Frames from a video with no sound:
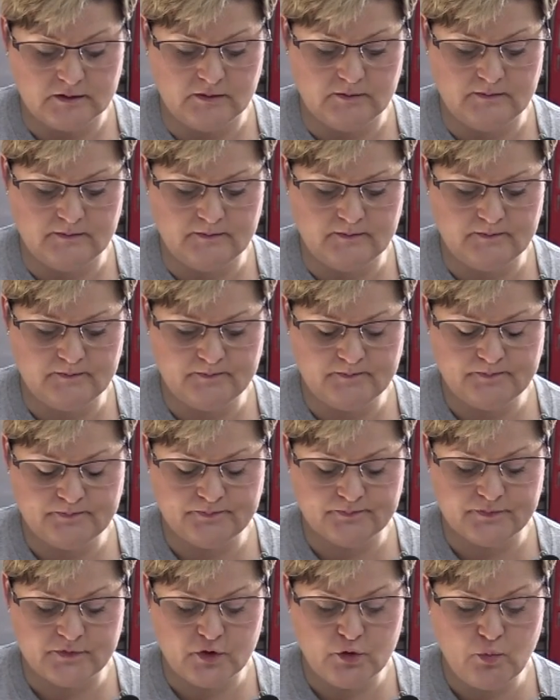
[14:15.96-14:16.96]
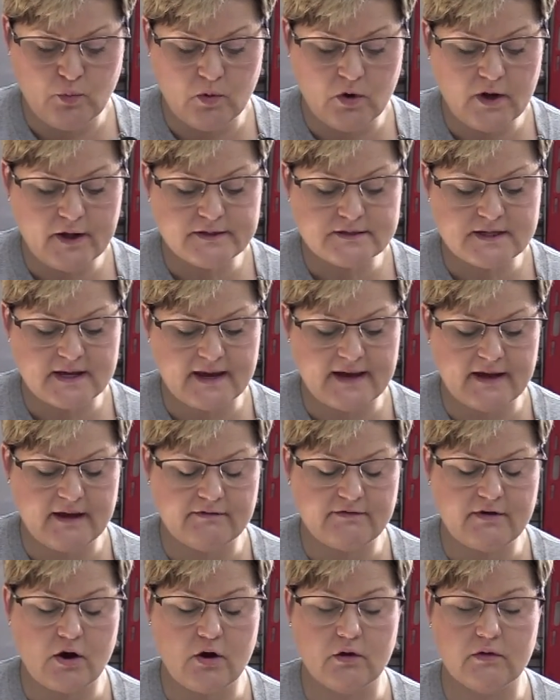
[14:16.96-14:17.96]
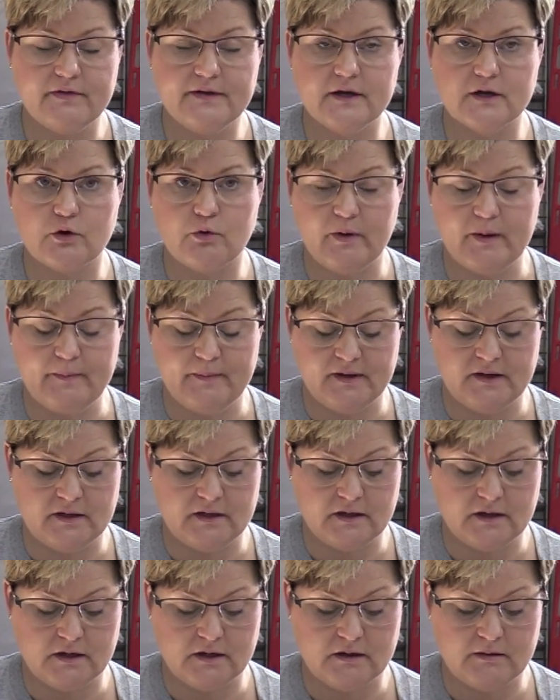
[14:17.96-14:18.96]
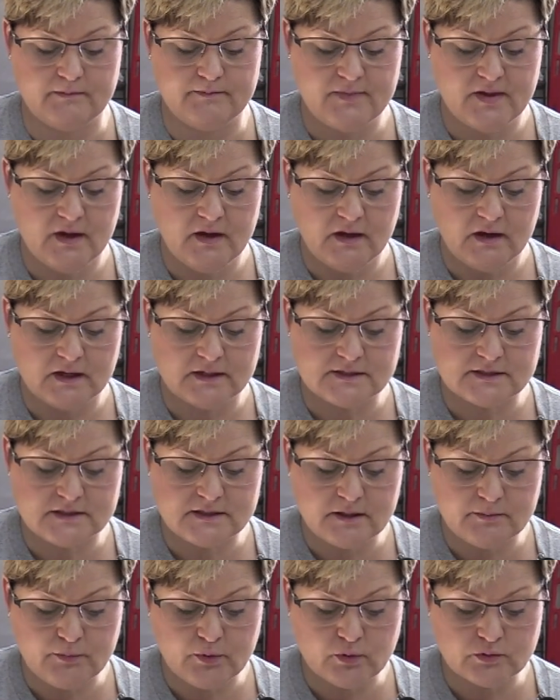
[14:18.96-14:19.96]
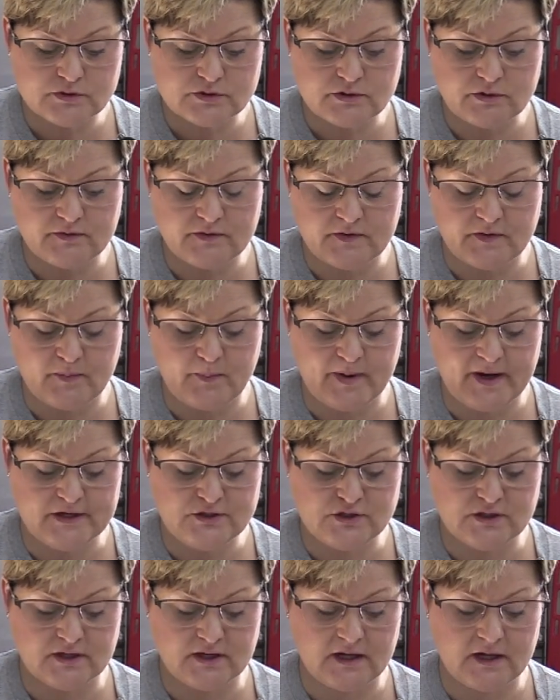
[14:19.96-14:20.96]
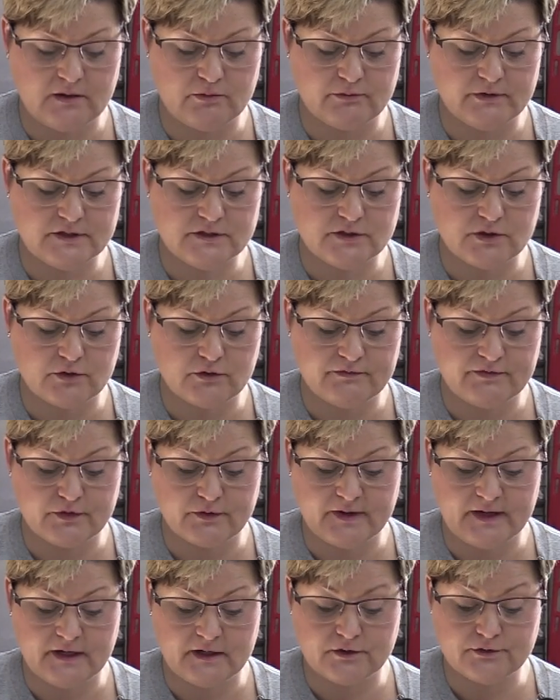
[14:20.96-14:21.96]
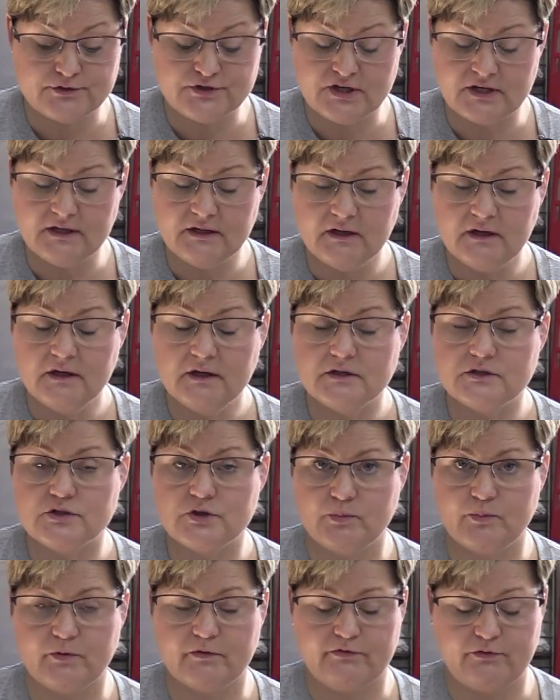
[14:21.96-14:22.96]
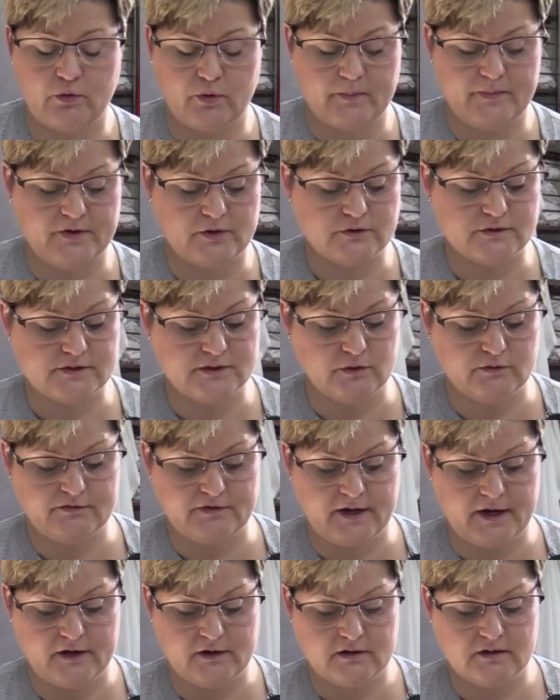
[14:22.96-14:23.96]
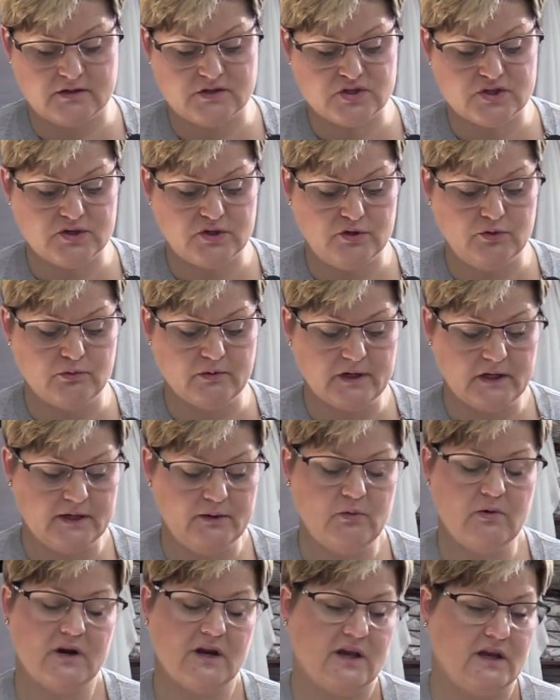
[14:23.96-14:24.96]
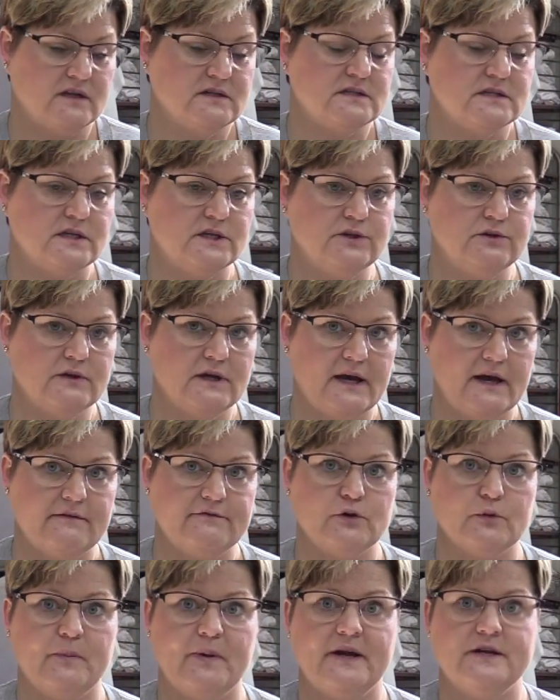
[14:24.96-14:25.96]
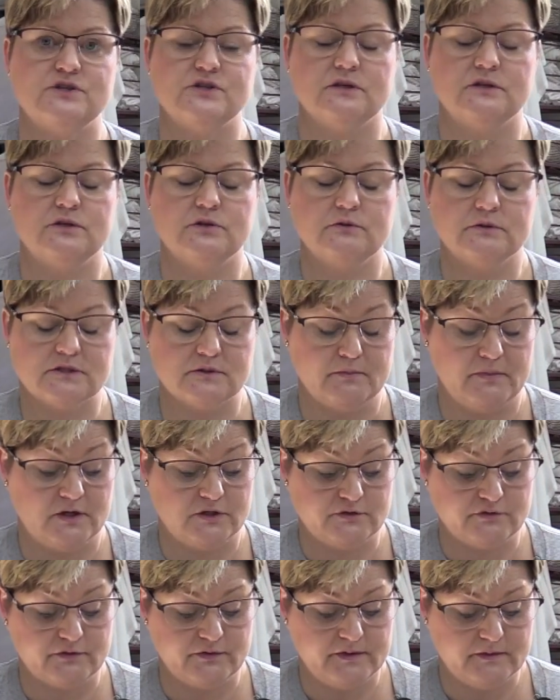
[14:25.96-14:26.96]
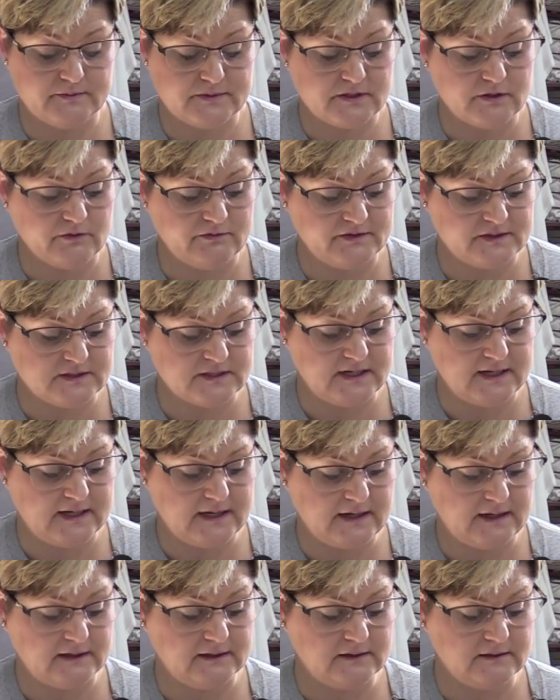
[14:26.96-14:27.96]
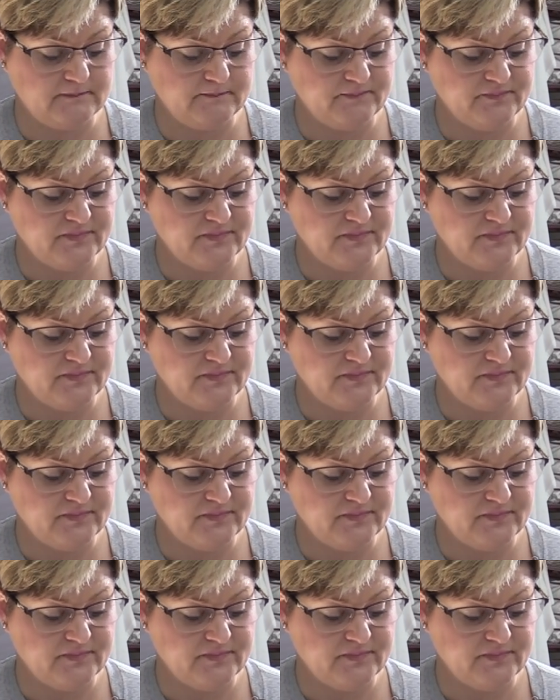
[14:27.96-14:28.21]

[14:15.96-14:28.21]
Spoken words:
You want to have all the equipment assembled so that the patient can reserve their energy to perform their self-care, because you really want to continue to have your patient do as much for themselves as they can.